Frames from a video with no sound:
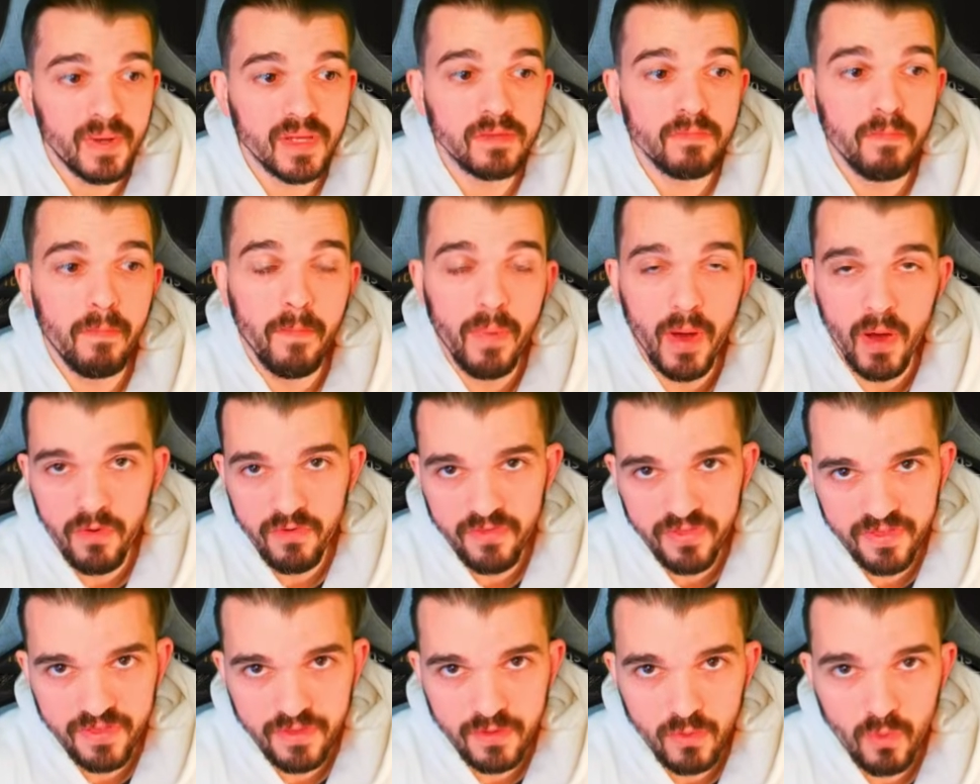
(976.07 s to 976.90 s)
but
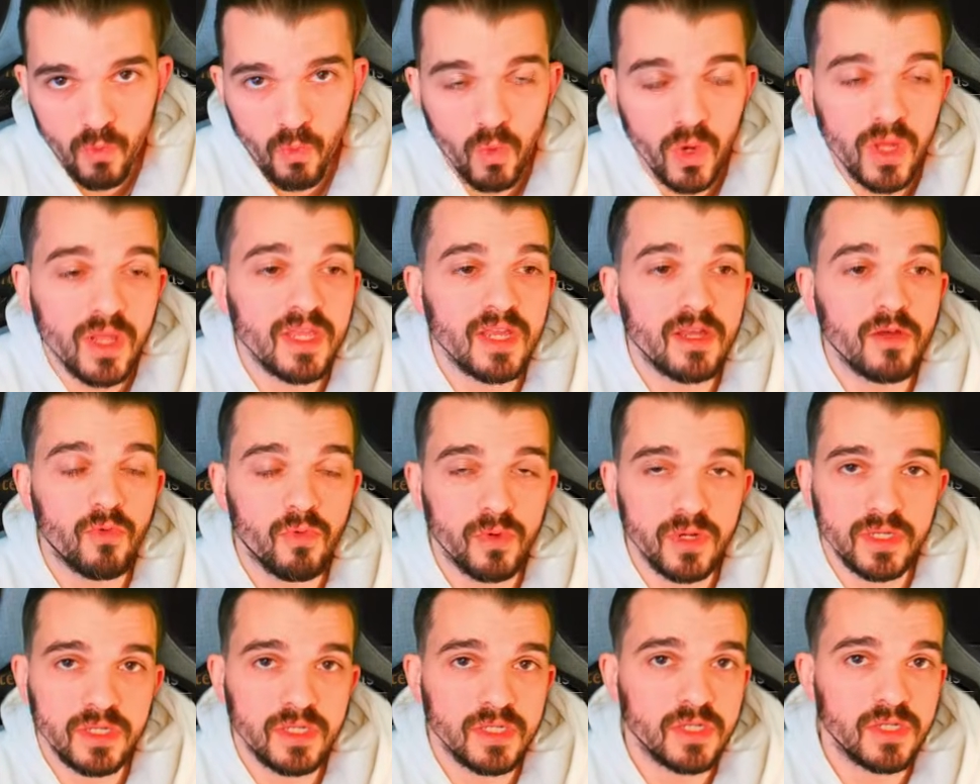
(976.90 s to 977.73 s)
both will
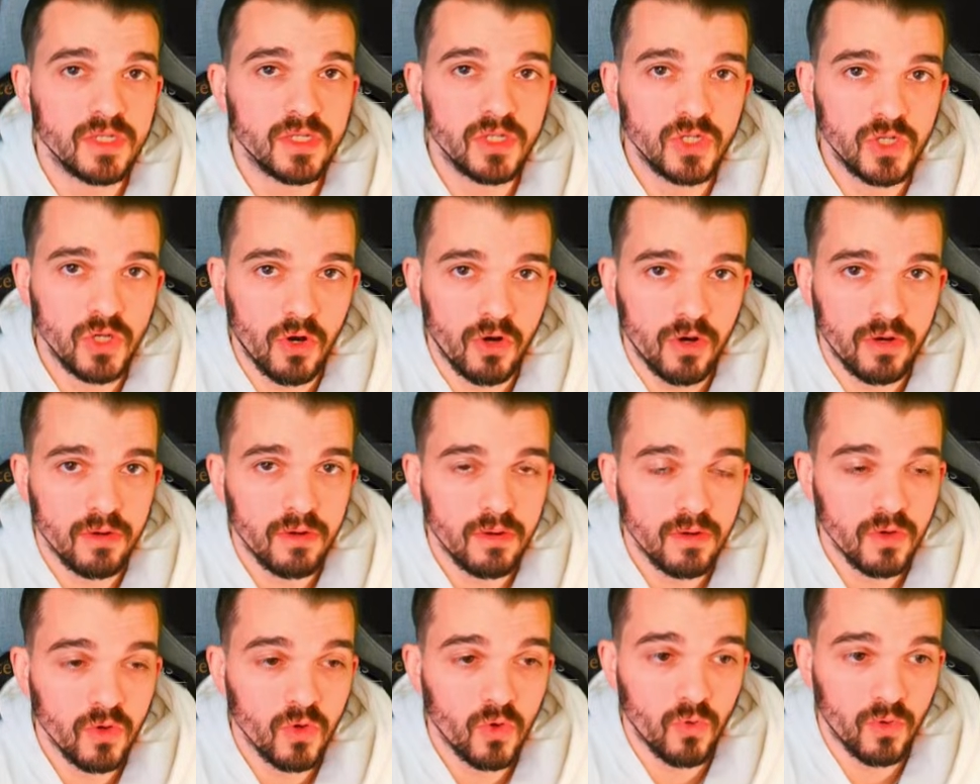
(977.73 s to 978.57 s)
increase
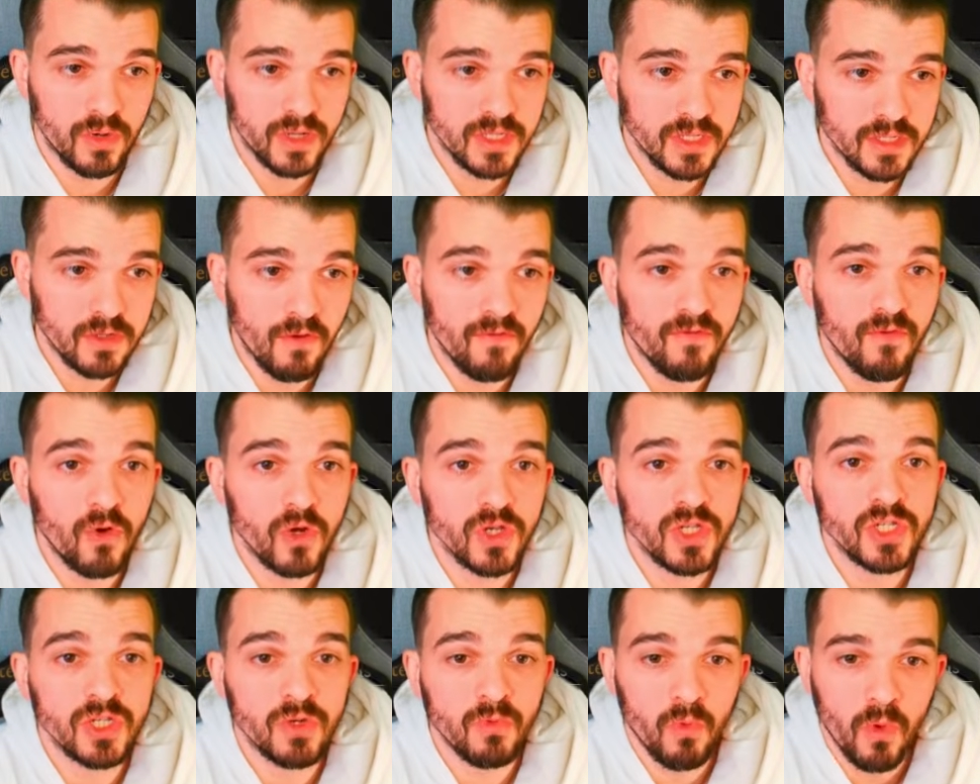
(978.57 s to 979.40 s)
your currency. Of
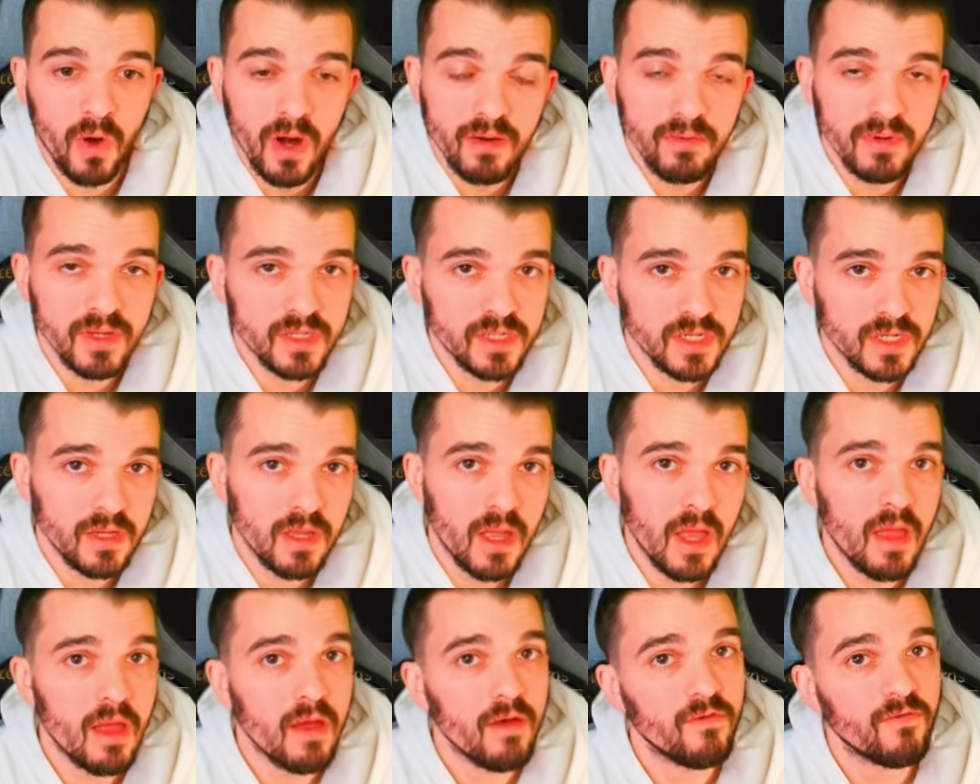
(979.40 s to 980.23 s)
course, the
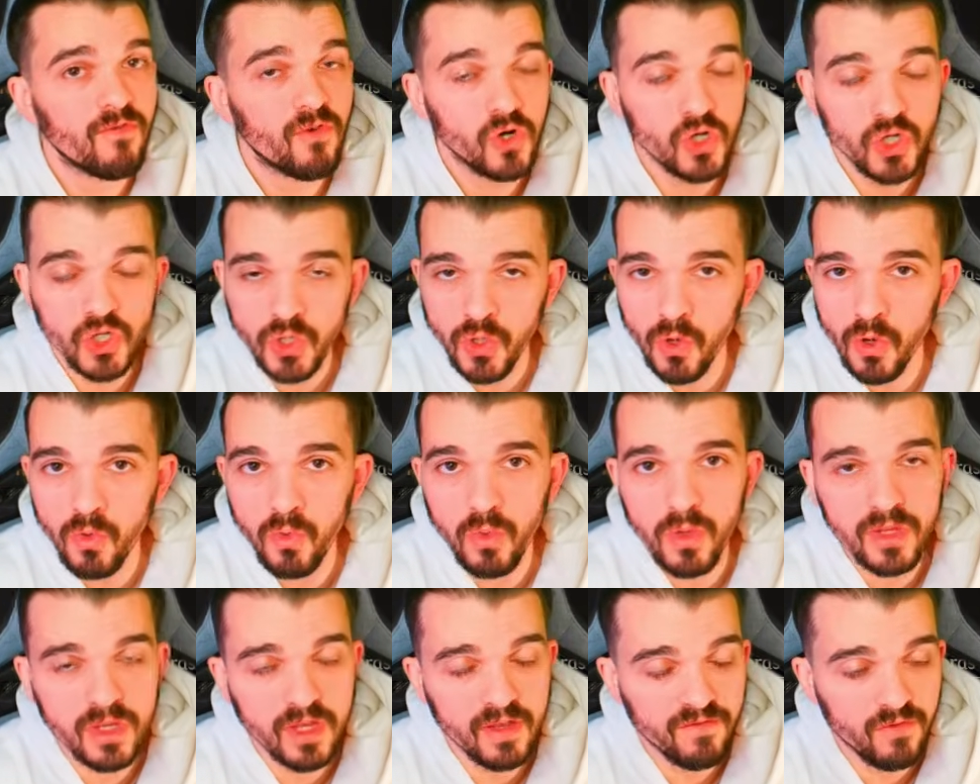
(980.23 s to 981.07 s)
rarity for sure
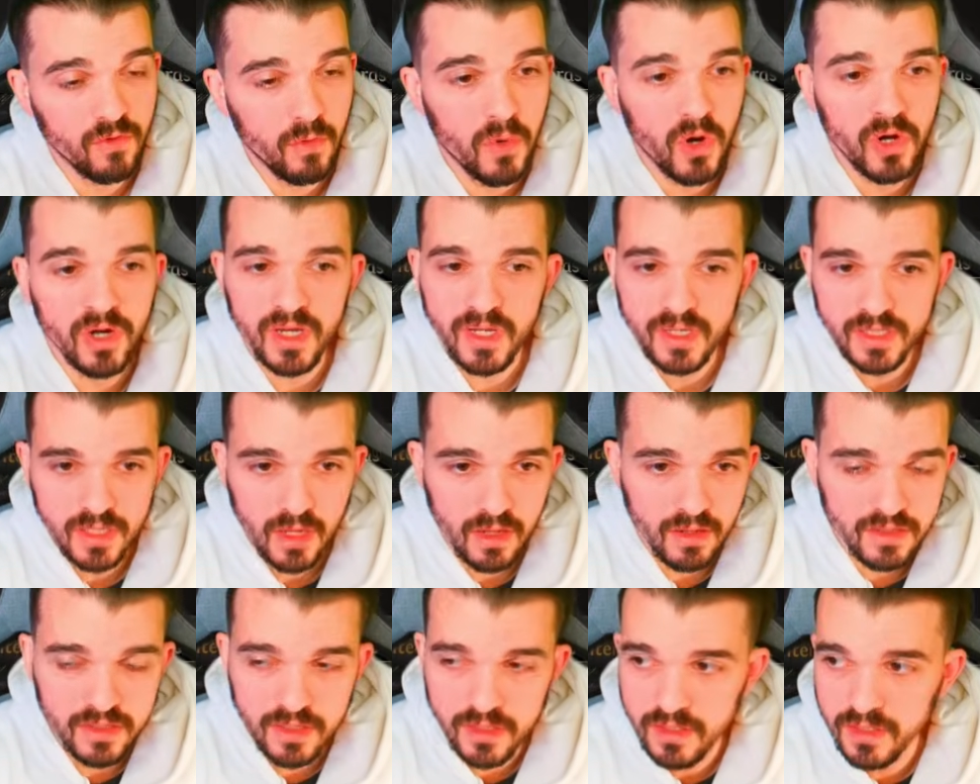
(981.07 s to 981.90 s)
will give you more
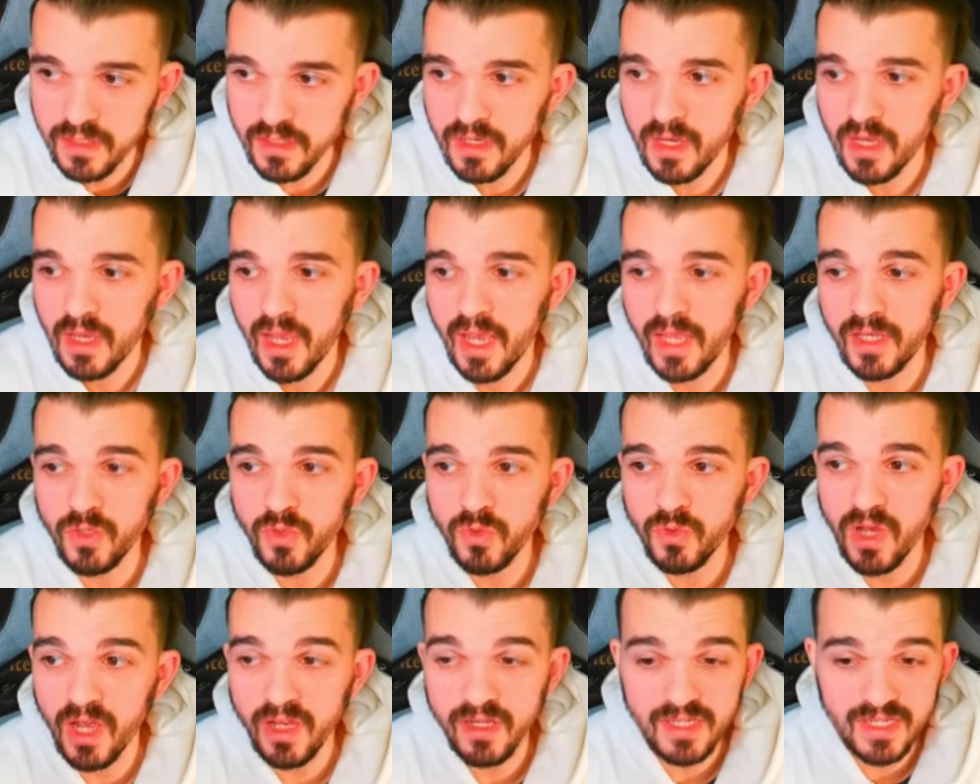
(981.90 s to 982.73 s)
exalted,
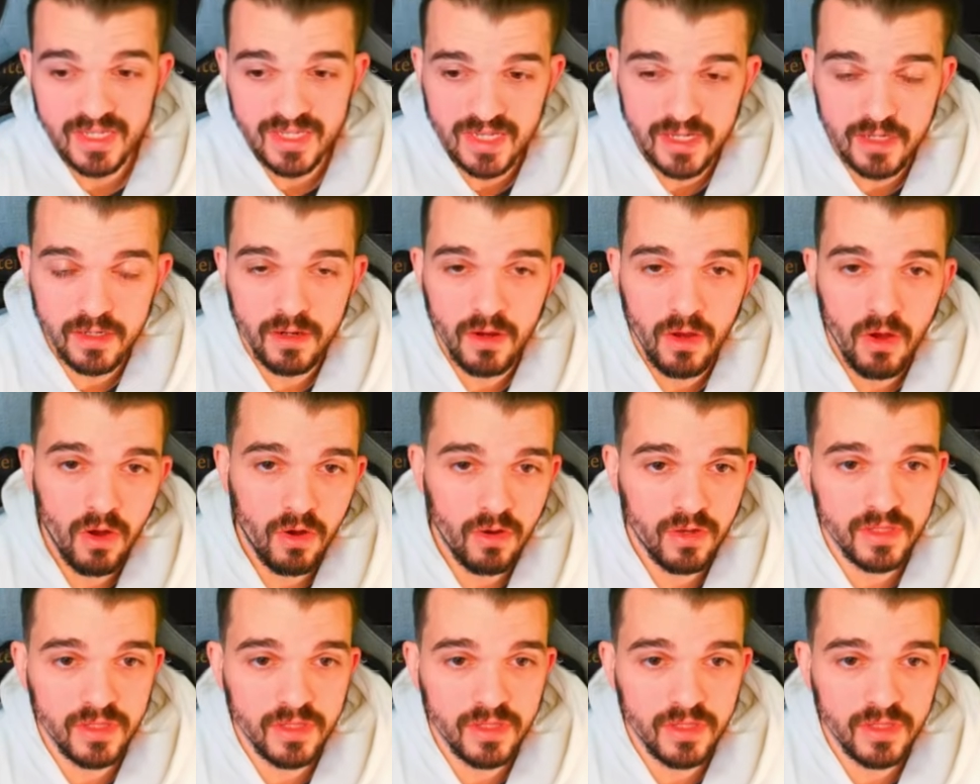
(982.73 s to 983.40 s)
as you guys seen